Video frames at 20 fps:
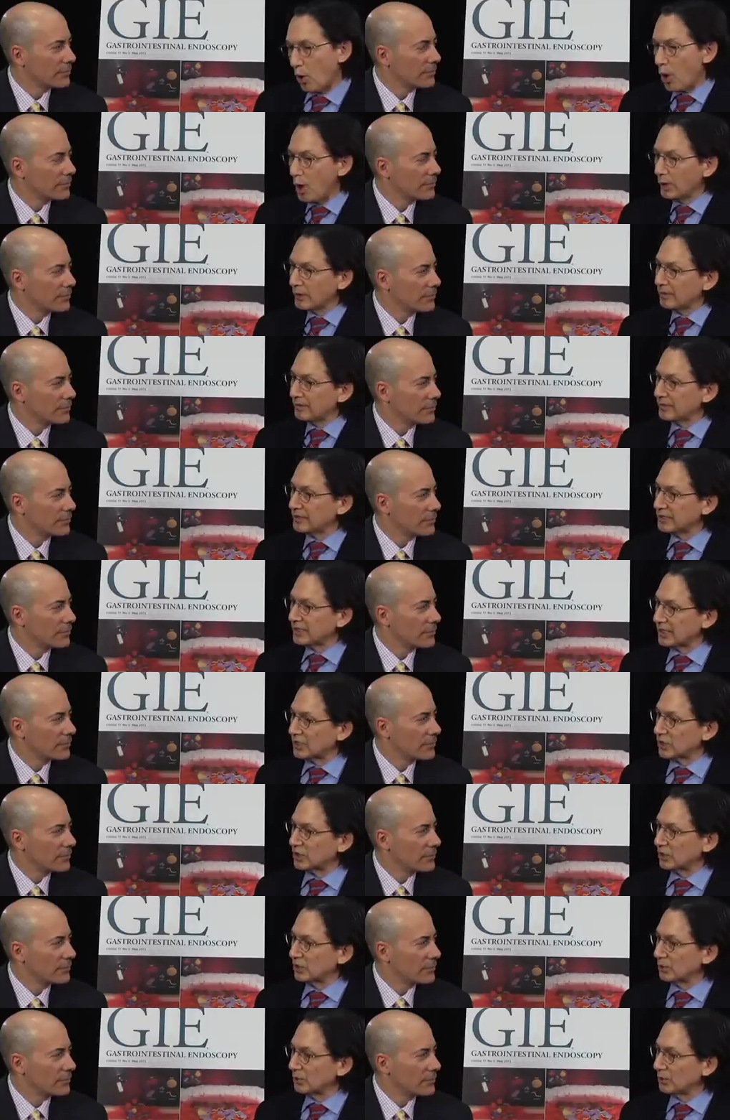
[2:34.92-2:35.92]
Speaker 1: all of the
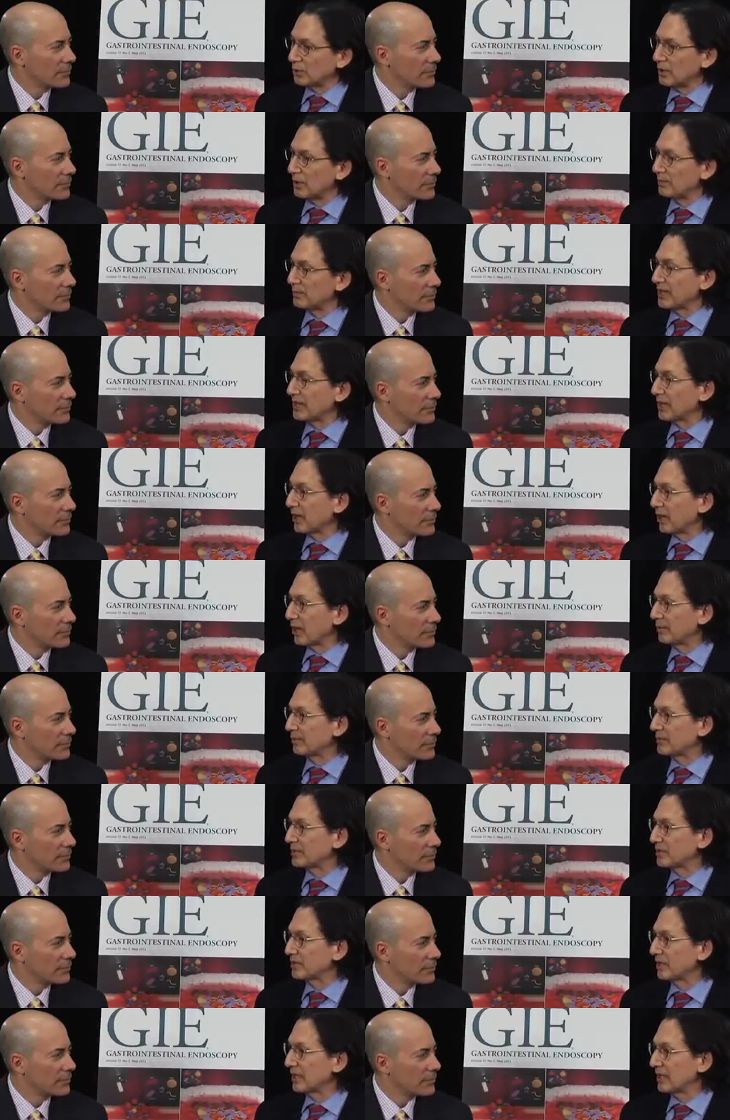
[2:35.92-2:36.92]
tissue
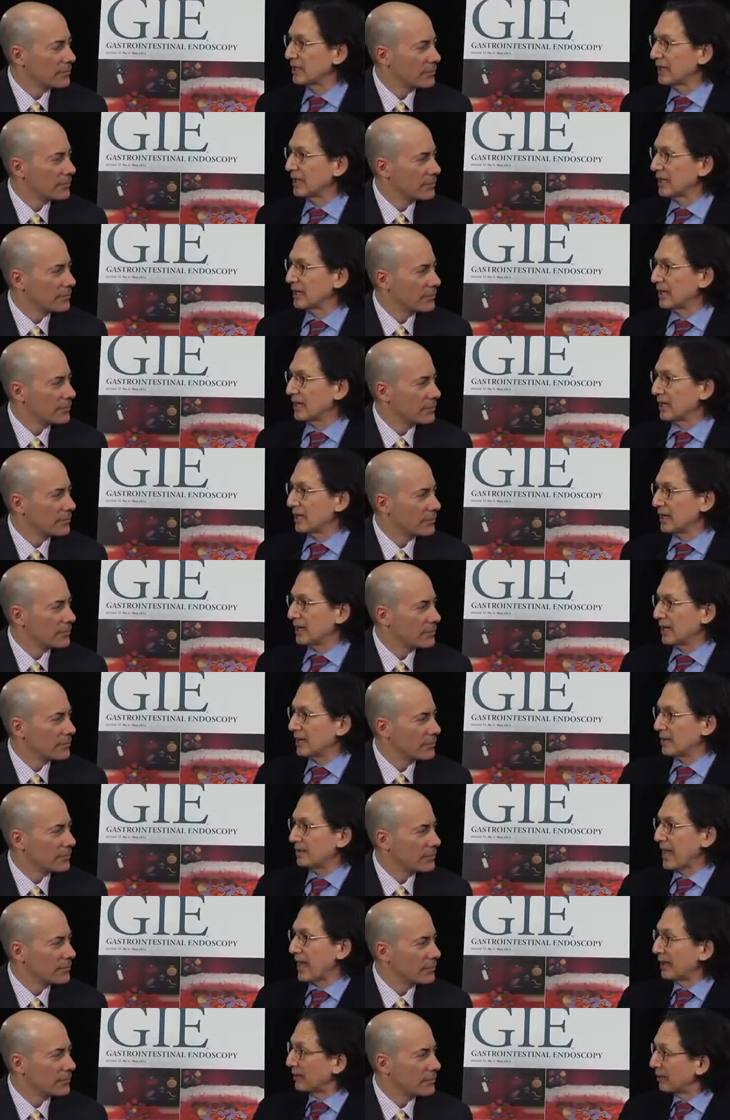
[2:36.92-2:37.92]
becomes
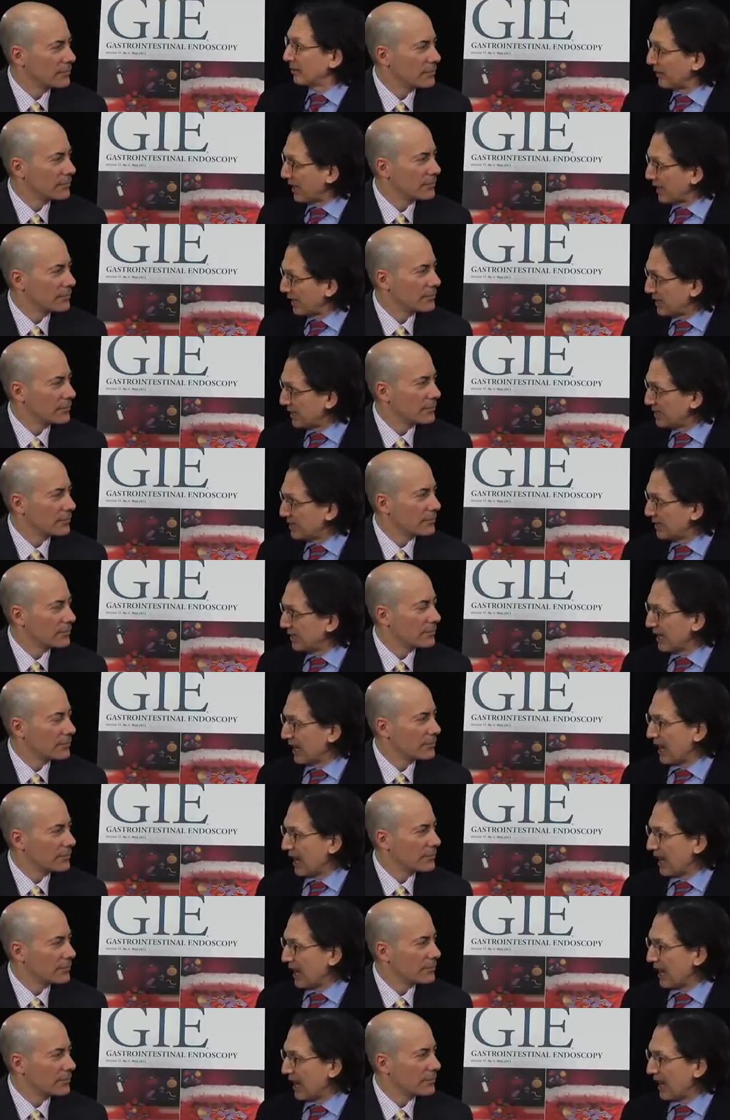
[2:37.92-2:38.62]
uh, elevated